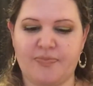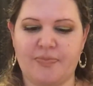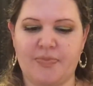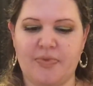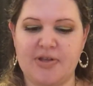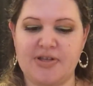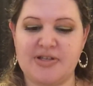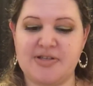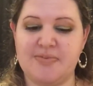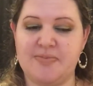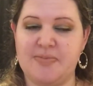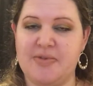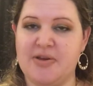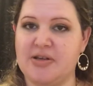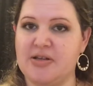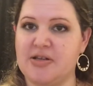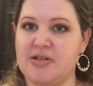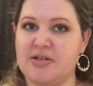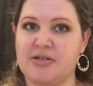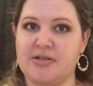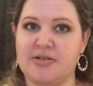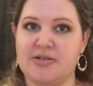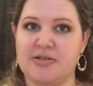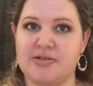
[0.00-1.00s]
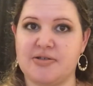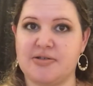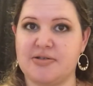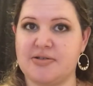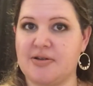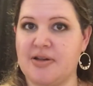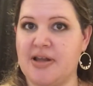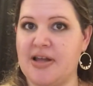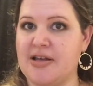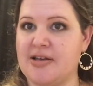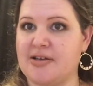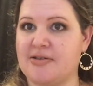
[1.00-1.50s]
It
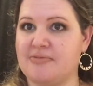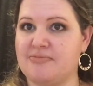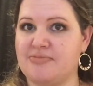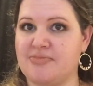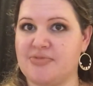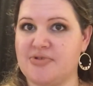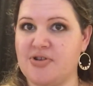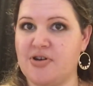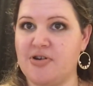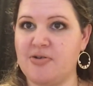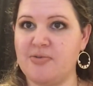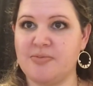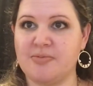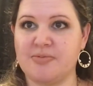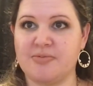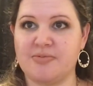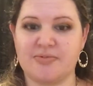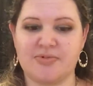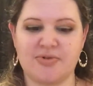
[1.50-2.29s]
smells like soap.